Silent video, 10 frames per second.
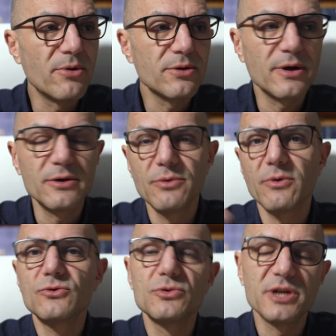model, you
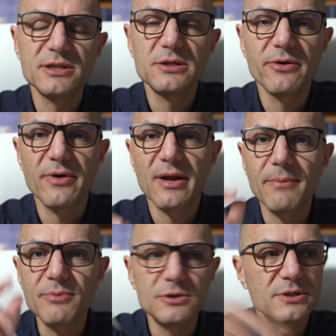want to change the
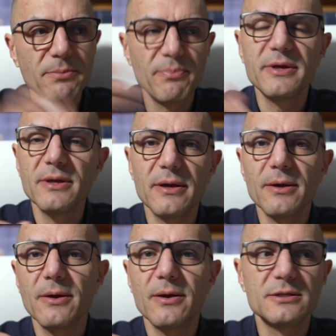overlap, you simply
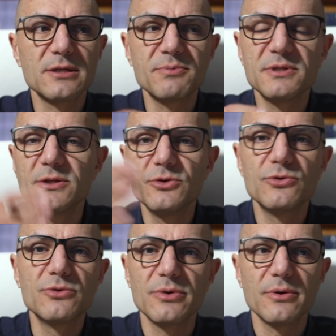
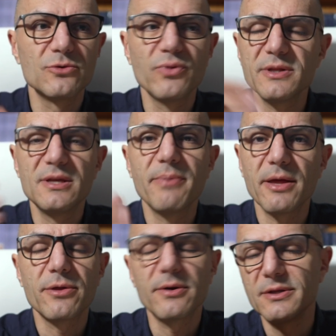substitute 20 by
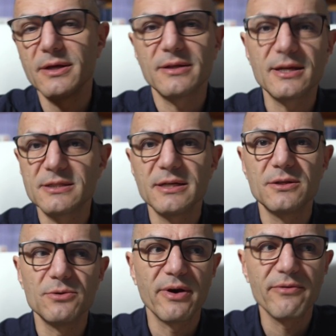30 and that's
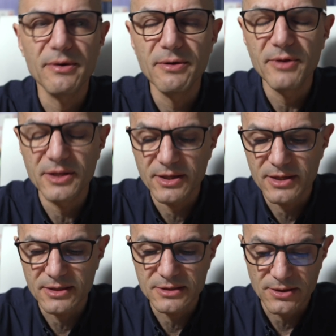it. You have an immediate
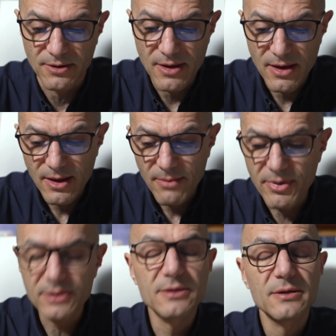answer.
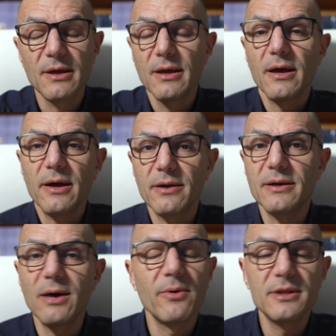But
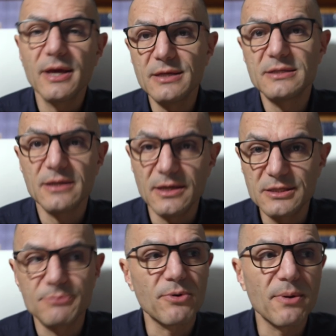nowadays,
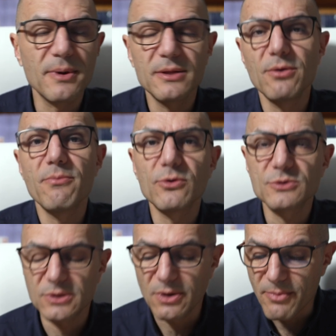it's probably the
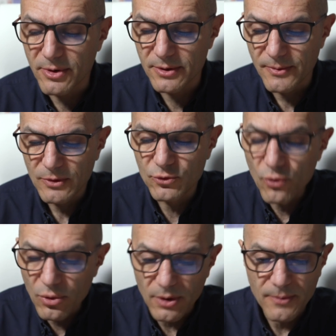most common
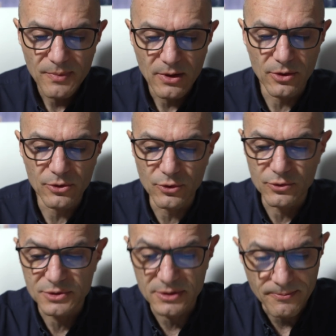tool used.